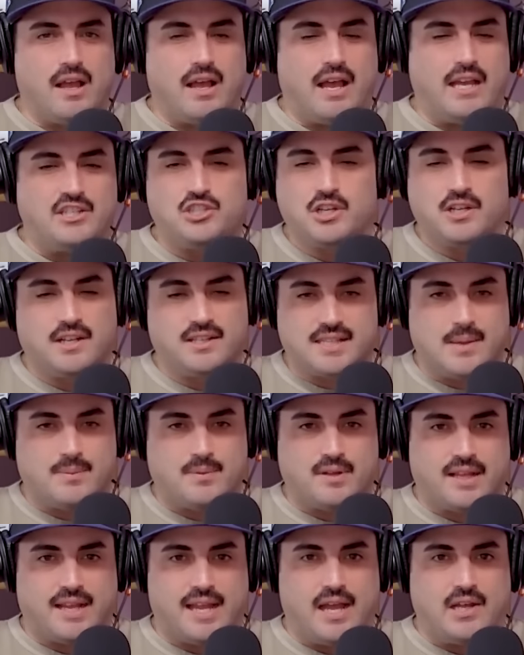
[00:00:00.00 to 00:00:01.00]
i shouldn't have slept
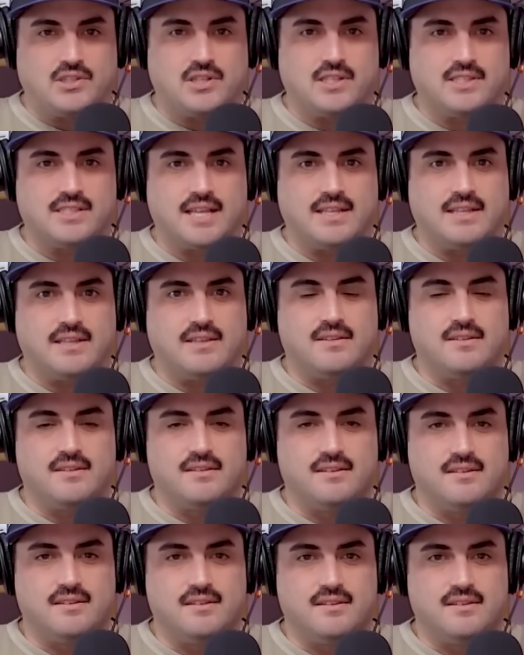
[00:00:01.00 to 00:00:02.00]
on the couch because then
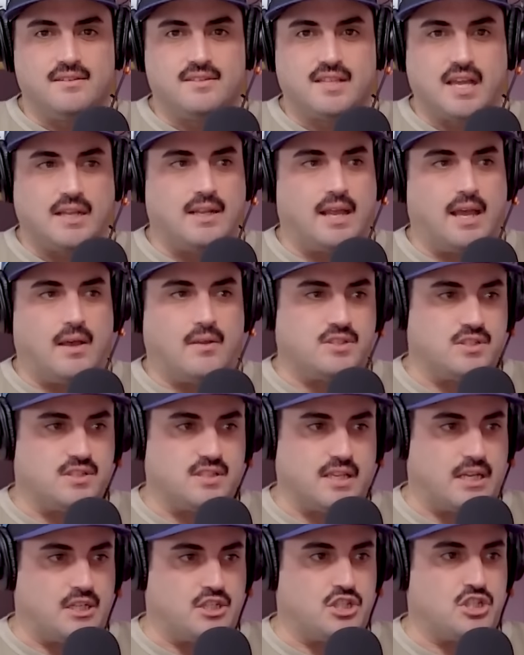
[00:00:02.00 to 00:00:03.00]
sunday i was just
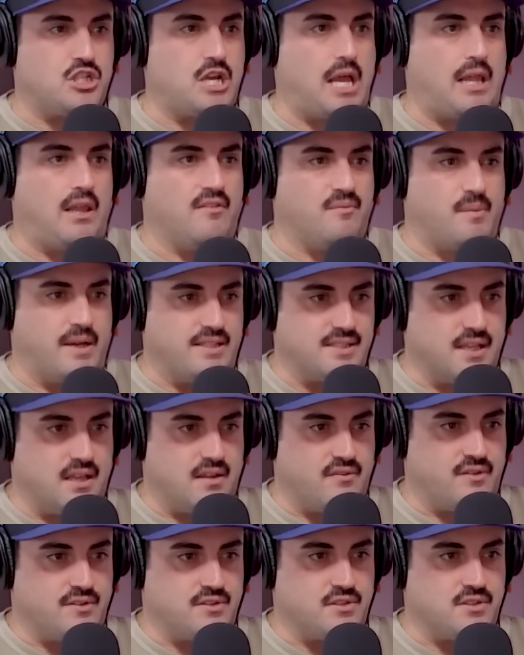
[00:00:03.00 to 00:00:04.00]
like a shell of
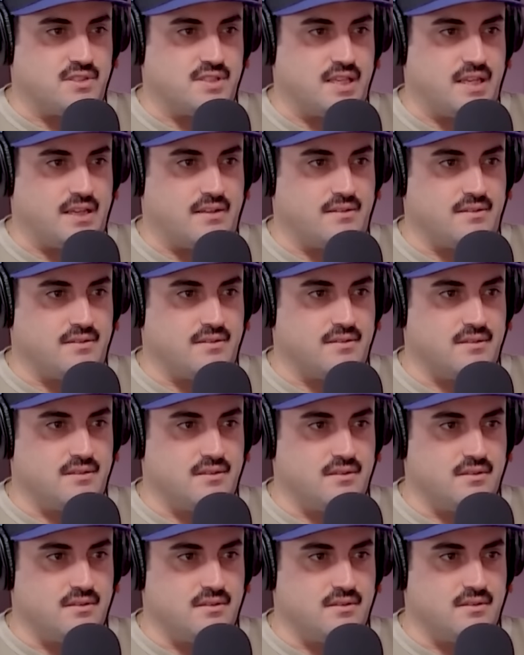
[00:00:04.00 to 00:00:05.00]
myself i was just like okay
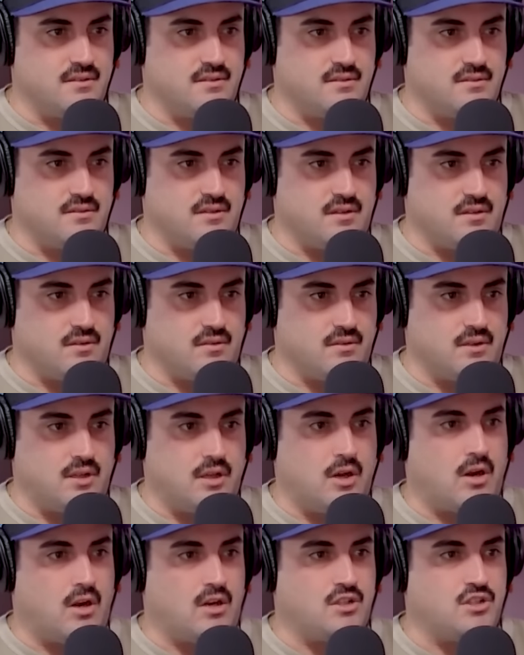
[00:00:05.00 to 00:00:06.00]
you know
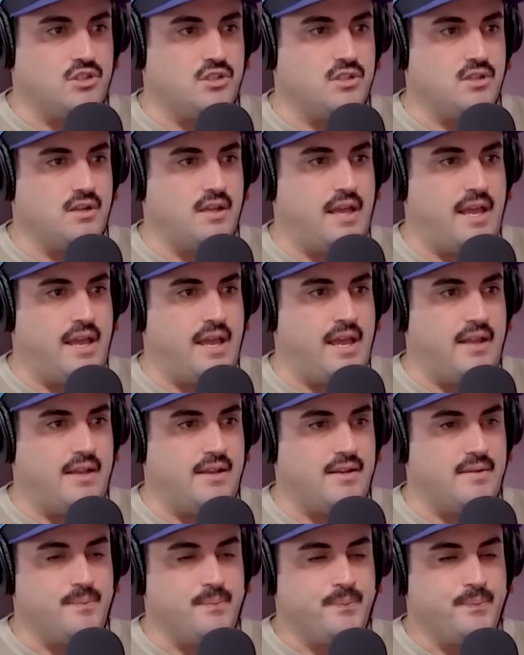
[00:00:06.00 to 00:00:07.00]
lurch
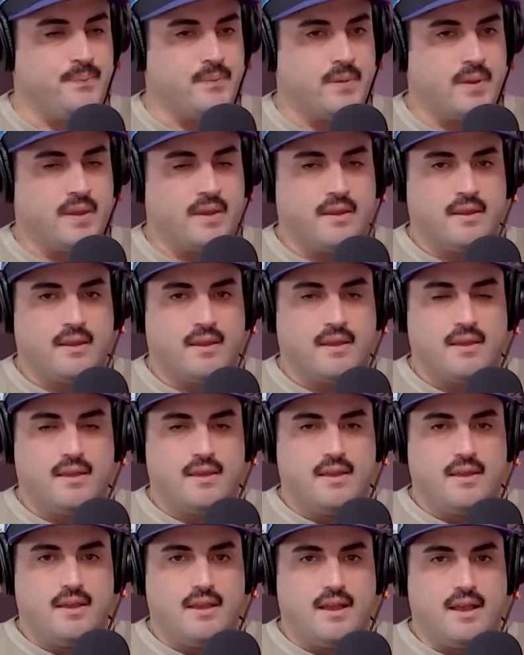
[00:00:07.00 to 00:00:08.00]
and
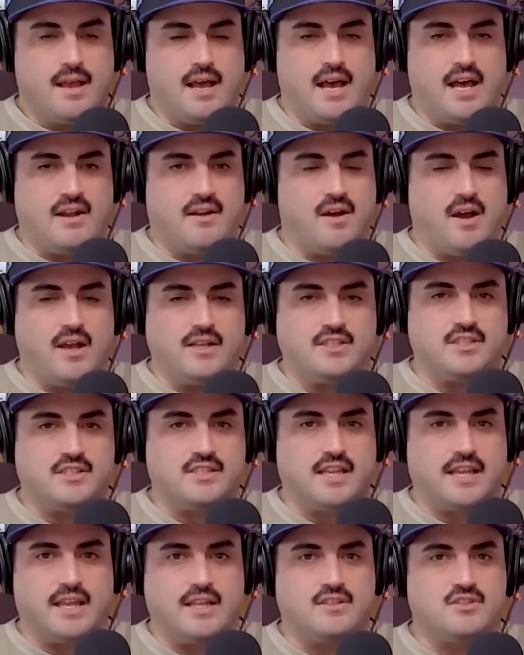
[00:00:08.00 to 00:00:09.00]
i don't know i just
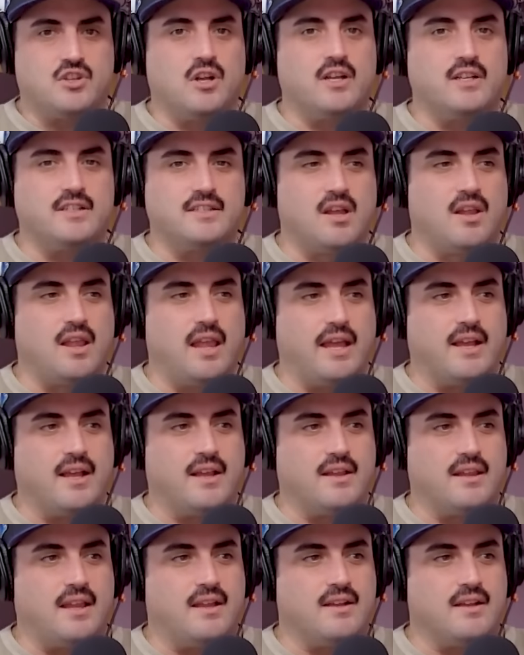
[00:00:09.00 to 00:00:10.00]
like it took until like
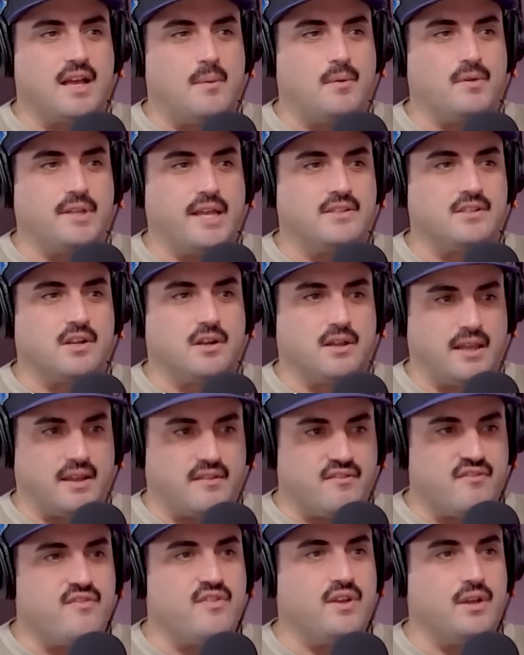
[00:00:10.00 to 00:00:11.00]
a couple days ago to like
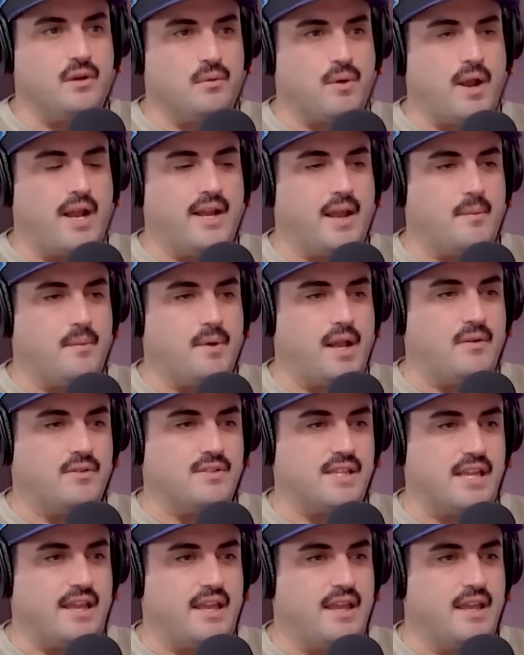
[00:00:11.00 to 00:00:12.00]
feel right again but i was
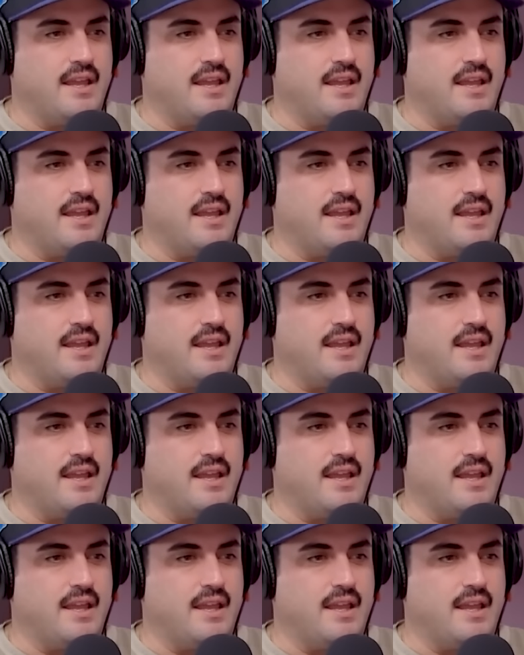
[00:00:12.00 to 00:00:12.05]
like